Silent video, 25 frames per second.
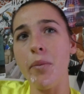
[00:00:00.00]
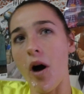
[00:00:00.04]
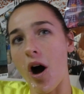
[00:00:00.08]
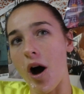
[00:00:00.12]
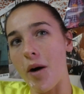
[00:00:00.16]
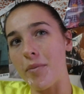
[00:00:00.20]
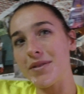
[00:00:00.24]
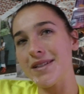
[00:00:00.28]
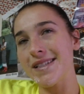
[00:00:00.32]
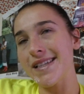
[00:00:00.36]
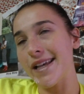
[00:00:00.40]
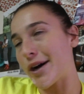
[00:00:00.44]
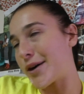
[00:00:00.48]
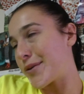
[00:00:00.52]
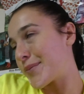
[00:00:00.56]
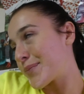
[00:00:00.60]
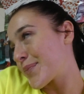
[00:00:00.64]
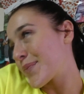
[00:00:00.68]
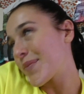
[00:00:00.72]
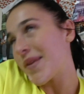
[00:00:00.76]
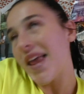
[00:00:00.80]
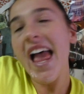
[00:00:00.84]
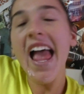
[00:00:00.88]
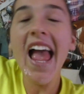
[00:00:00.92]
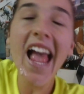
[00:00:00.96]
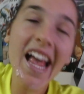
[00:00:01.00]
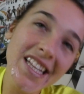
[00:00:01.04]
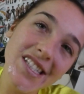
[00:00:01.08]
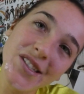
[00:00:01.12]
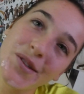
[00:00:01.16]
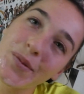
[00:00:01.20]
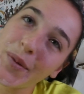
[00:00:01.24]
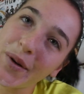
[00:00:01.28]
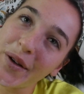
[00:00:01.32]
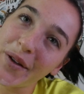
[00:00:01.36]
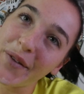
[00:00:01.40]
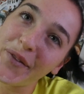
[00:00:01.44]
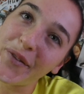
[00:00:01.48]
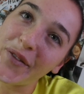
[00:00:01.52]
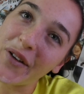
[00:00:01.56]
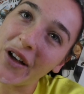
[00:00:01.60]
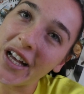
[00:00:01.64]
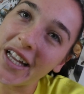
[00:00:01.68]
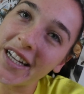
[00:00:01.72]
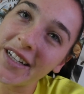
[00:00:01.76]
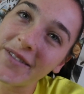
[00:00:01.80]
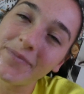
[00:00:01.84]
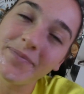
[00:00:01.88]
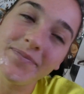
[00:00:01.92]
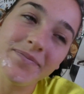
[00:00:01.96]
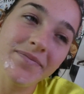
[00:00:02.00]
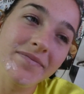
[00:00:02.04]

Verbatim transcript: Depop, so it's real fun.